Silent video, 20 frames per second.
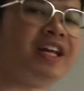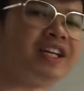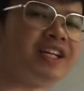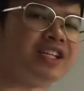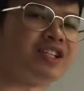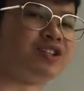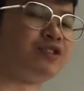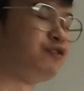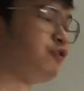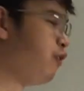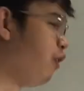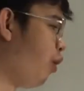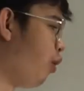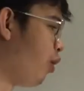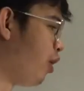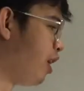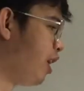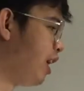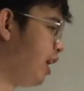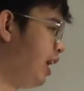here is
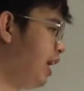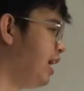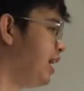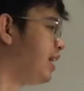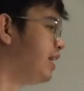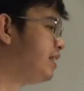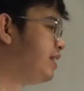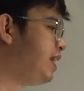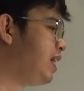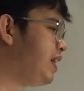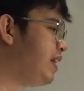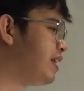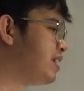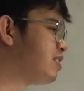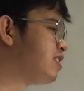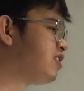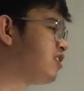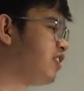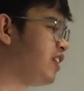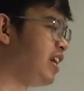4, D
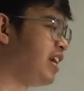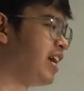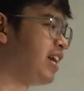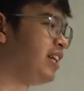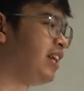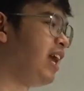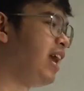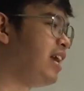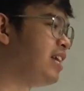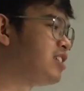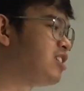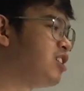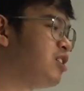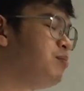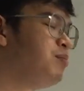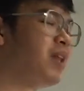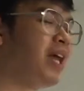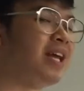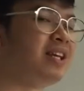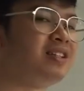is 3, and a sub
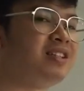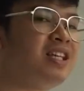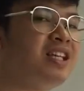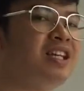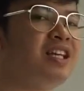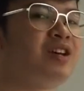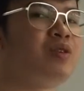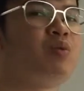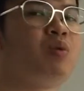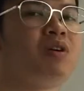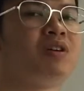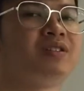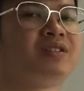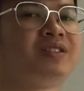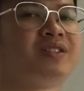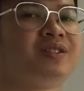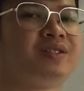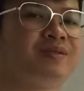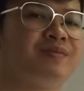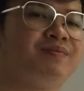19
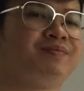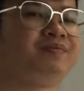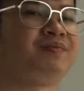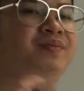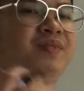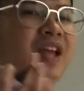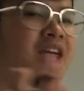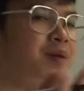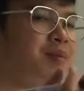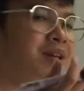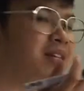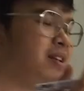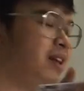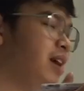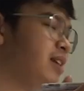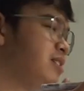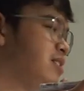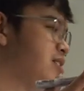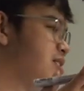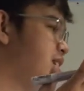equals,
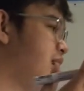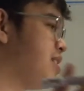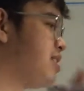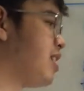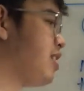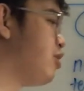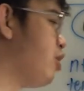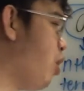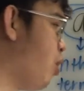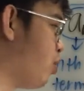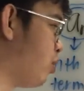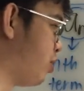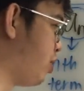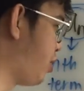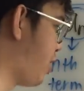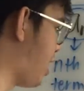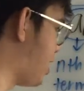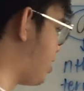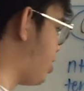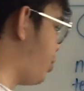it's a no.
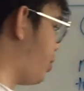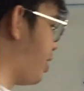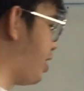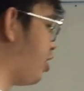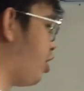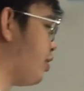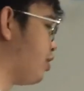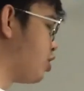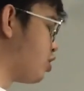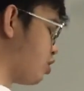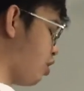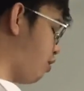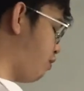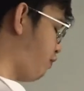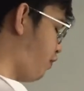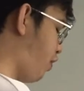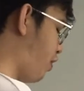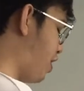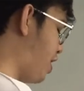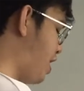Okay, so we're going to
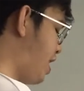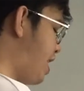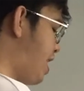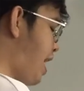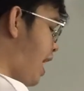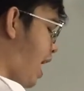solve for